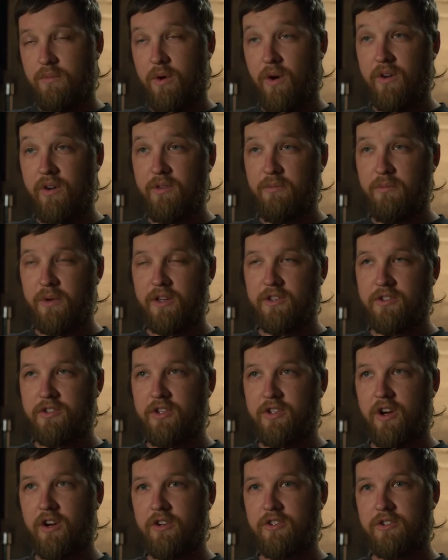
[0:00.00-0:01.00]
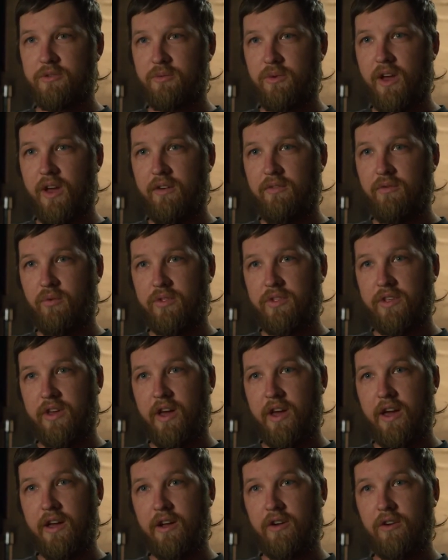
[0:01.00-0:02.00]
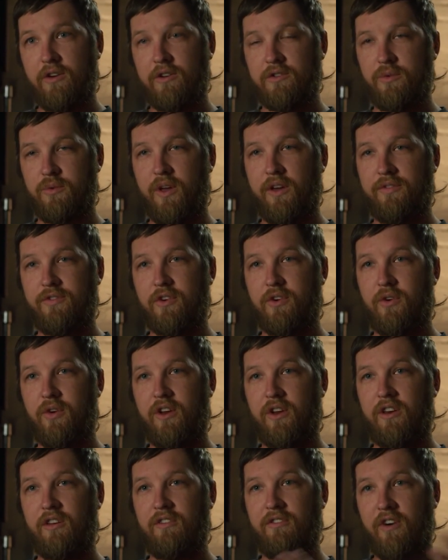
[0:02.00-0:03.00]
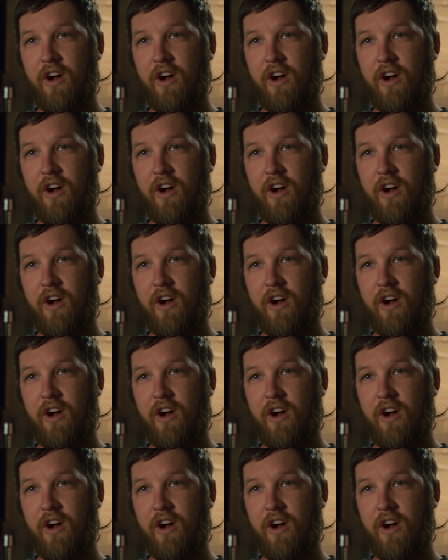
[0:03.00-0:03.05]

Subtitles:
Probably the biggest challenges we have with the hangar is we have to create an